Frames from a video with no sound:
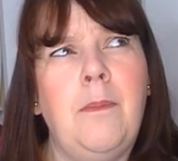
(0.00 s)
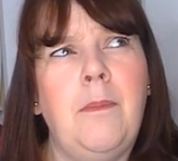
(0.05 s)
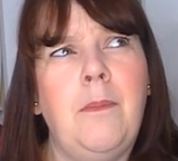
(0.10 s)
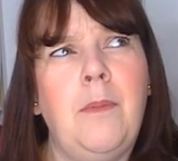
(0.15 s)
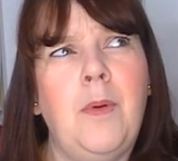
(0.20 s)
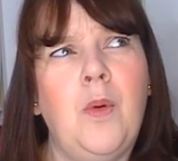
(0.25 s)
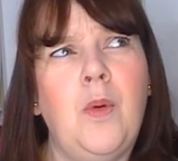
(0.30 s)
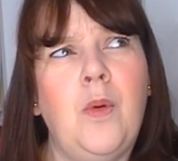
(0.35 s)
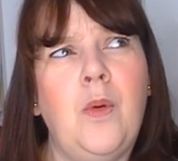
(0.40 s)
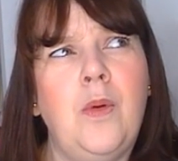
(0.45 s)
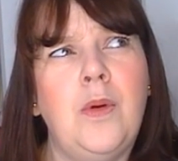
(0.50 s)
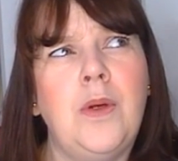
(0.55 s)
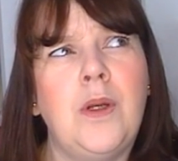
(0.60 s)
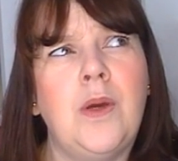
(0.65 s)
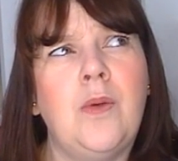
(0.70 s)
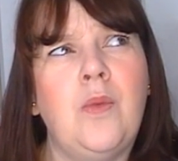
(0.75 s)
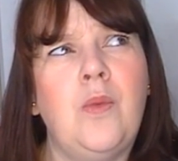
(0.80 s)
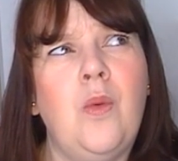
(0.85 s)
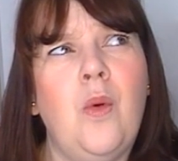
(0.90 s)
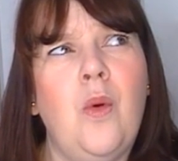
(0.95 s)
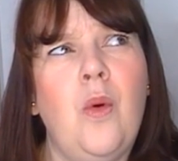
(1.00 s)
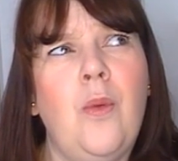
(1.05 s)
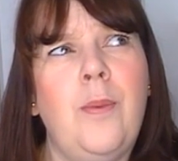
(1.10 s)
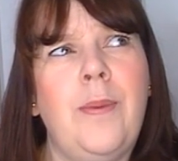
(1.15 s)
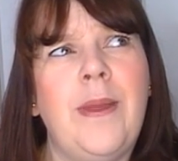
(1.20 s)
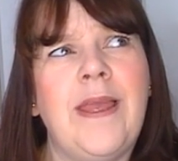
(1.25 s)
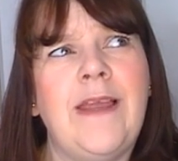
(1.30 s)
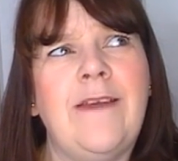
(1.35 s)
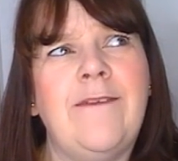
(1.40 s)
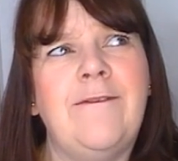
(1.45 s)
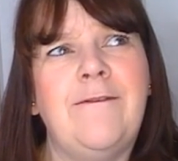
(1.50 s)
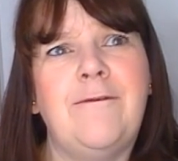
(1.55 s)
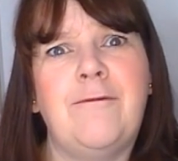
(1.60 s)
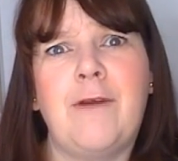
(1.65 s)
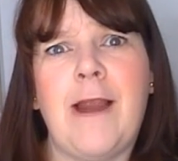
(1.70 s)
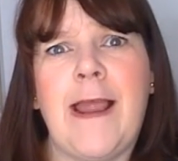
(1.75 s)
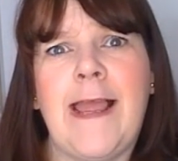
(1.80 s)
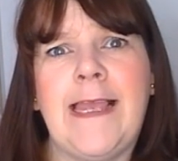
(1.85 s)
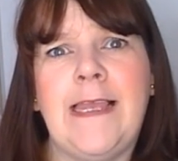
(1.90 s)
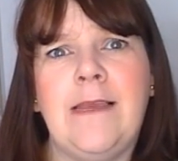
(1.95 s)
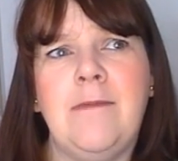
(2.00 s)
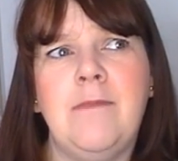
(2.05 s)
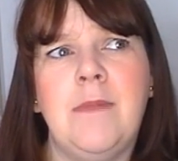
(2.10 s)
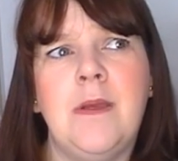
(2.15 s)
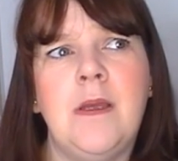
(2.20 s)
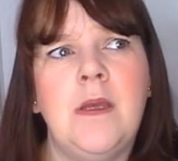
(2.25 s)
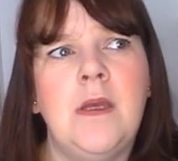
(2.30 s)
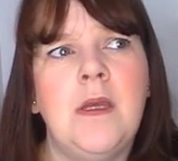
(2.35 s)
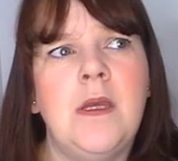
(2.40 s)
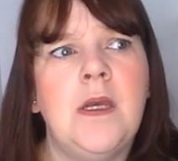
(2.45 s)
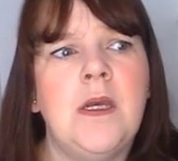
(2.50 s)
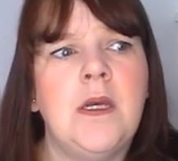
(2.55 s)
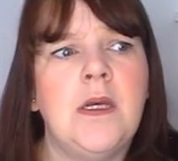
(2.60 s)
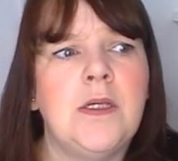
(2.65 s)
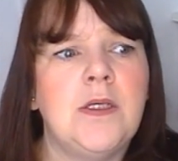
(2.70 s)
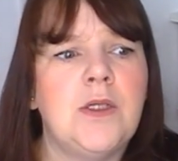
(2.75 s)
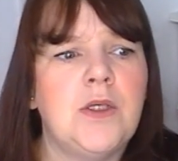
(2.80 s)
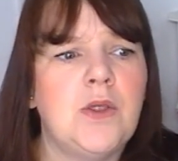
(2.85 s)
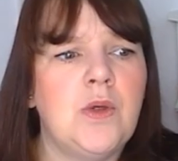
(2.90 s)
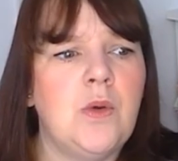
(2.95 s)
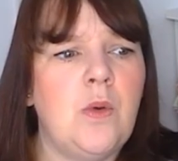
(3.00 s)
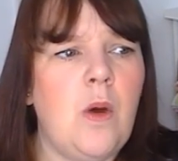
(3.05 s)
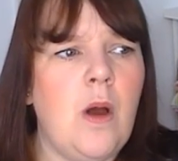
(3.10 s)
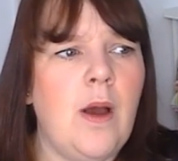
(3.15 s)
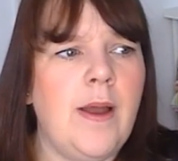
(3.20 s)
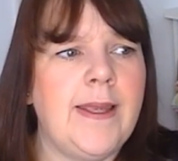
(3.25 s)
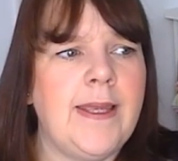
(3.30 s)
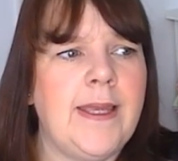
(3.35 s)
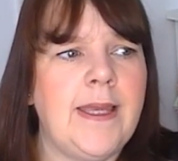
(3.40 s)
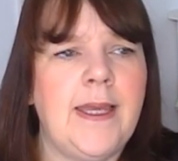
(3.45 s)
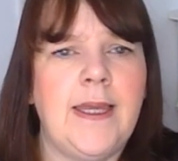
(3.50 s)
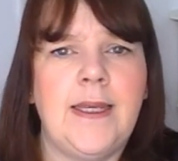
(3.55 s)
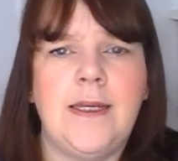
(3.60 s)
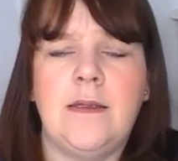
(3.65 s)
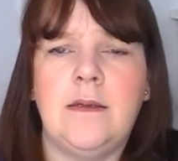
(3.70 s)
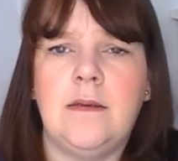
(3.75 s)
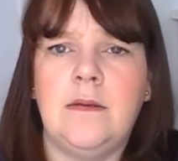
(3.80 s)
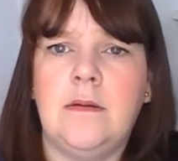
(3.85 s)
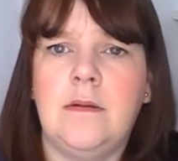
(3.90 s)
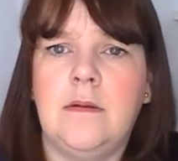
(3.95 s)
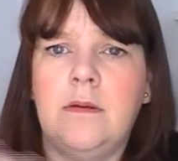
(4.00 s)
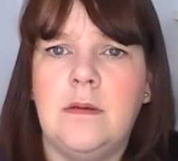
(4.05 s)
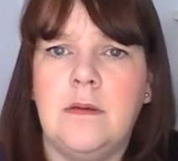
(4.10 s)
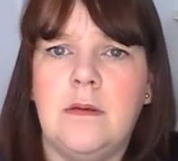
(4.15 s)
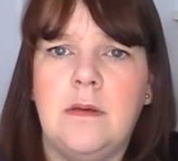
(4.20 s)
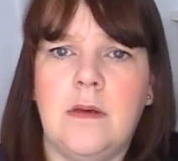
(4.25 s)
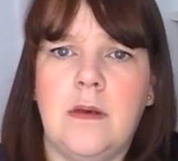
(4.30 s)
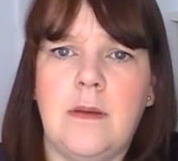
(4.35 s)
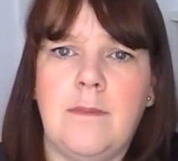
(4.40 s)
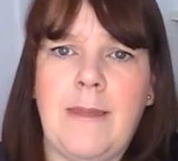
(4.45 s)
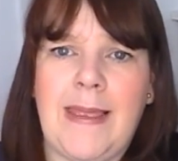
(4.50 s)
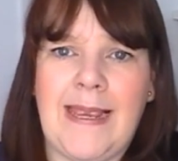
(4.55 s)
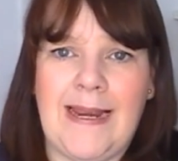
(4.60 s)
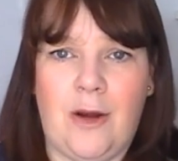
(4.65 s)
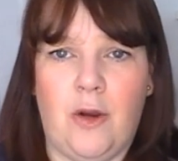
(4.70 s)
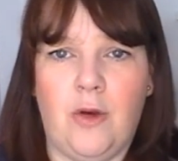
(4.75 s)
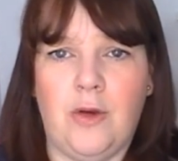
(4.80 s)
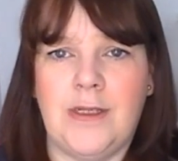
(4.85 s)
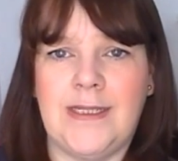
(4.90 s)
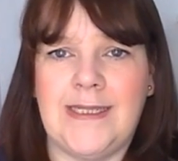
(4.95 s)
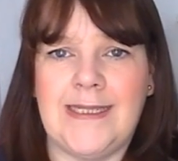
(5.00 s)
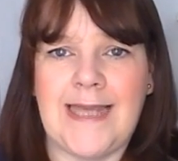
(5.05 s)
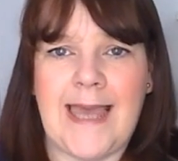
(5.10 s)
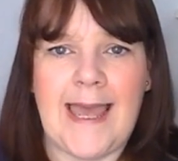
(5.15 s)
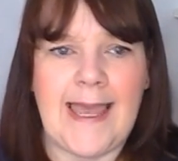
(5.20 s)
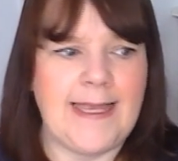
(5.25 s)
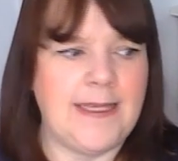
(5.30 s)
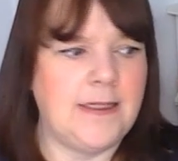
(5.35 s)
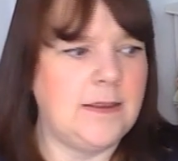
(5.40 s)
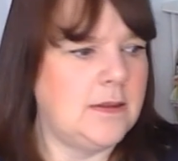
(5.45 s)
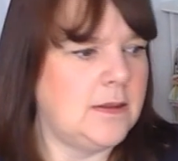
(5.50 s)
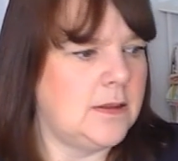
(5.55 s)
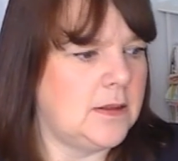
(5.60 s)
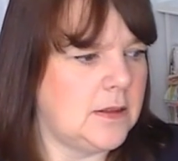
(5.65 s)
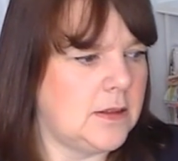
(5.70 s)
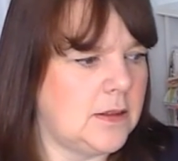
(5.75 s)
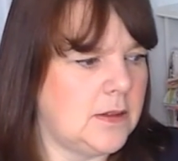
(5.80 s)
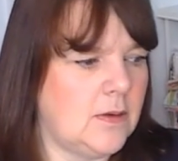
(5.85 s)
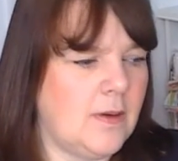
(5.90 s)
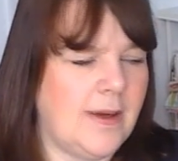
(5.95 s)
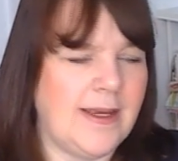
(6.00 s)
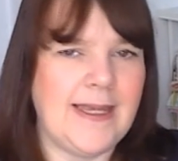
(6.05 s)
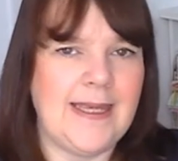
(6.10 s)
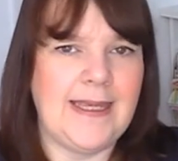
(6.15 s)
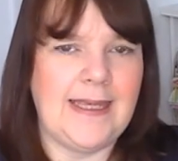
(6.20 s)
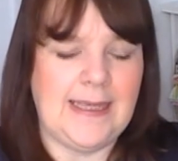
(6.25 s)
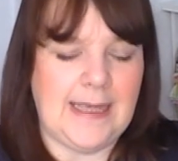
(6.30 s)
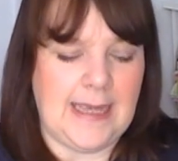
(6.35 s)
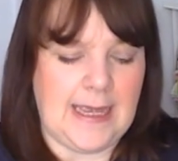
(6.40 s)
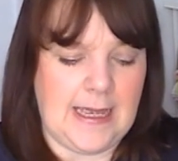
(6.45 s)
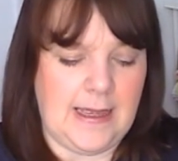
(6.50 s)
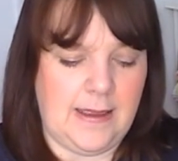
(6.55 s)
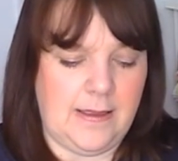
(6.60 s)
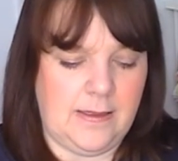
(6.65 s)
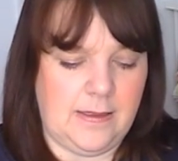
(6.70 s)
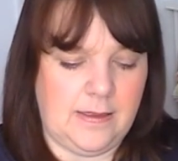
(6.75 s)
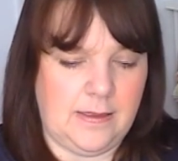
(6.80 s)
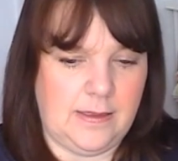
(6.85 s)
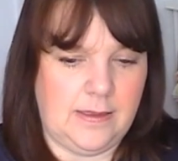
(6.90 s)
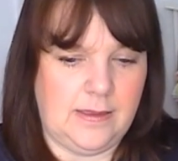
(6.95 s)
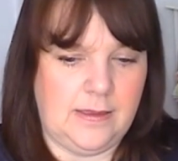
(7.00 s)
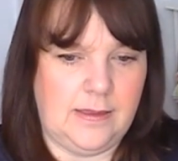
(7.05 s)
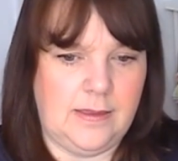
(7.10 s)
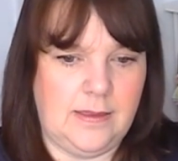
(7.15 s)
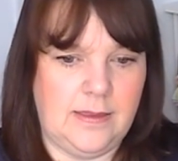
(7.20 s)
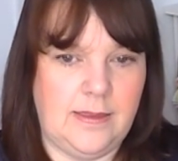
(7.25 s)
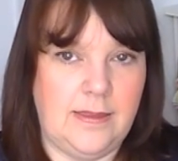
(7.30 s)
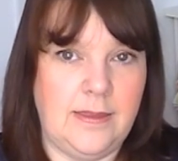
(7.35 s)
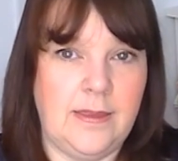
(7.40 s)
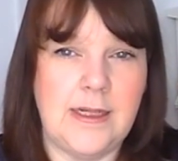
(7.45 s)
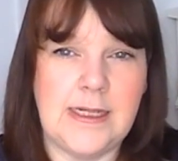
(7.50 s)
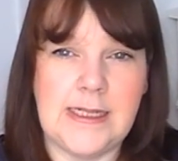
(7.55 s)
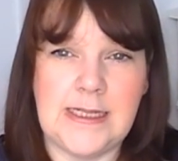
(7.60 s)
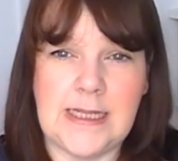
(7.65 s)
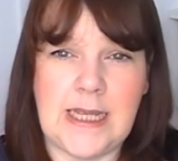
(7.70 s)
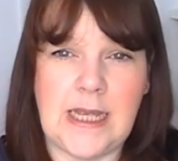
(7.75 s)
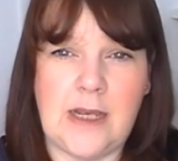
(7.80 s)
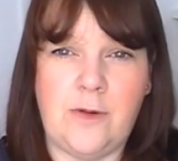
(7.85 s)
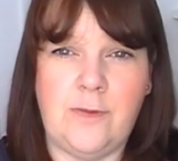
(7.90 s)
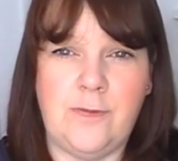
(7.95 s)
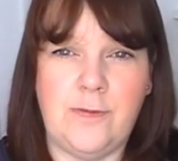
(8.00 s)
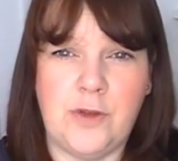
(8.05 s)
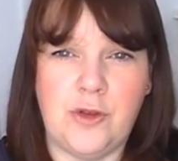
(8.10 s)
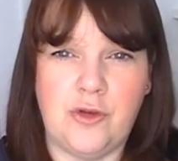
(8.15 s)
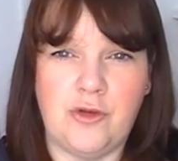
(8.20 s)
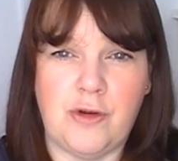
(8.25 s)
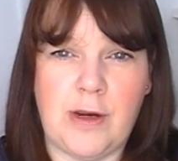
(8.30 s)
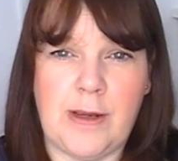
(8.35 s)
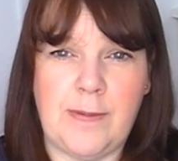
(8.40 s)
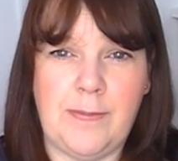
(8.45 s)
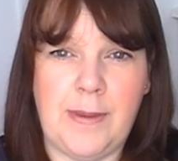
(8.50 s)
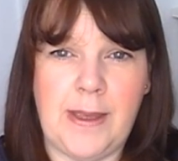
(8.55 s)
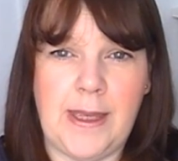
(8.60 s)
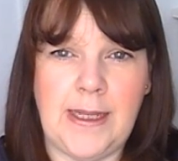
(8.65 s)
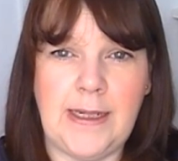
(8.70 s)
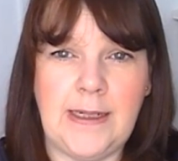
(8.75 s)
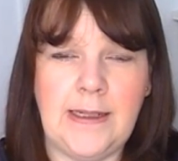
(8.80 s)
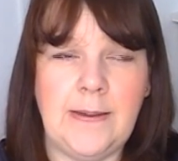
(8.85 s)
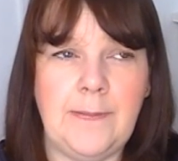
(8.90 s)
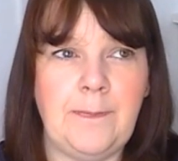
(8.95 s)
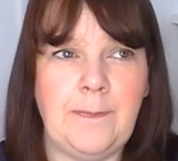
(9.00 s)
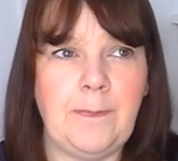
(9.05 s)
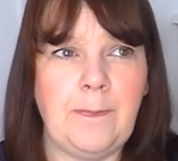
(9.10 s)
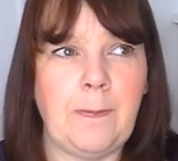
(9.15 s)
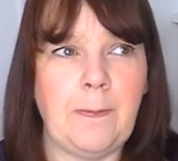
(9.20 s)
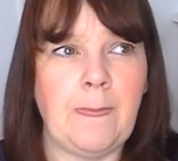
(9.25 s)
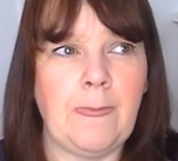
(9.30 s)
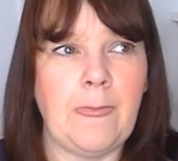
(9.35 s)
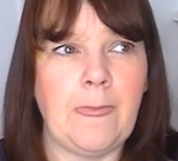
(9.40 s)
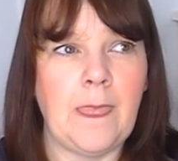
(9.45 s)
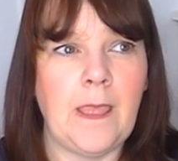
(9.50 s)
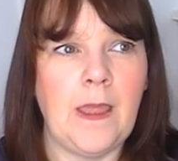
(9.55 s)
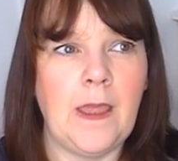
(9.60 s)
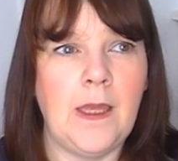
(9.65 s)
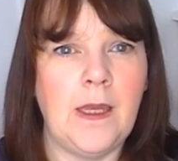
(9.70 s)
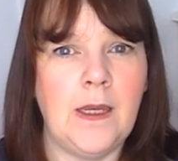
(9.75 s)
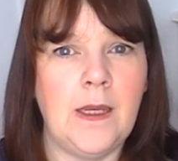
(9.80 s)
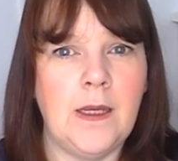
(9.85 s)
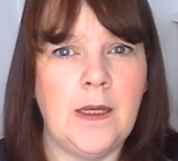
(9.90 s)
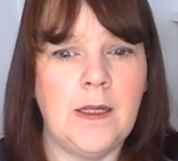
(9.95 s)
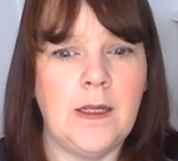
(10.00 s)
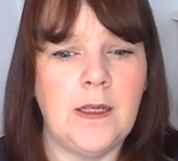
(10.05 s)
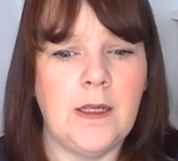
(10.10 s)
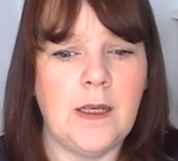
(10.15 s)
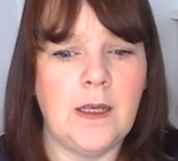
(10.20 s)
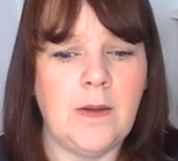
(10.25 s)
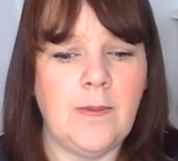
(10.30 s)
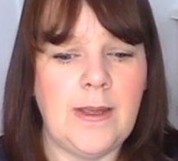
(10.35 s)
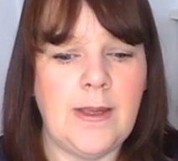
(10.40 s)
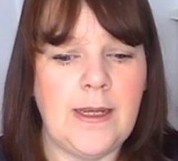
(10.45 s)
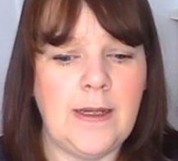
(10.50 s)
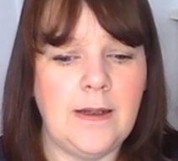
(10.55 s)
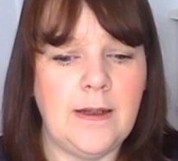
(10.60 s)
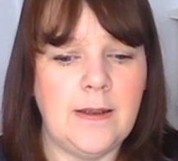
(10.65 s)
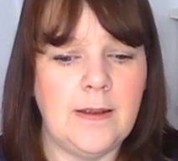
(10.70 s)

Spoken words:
board, a warping frame, so I can make longer skeins, so I can get the self-striping going.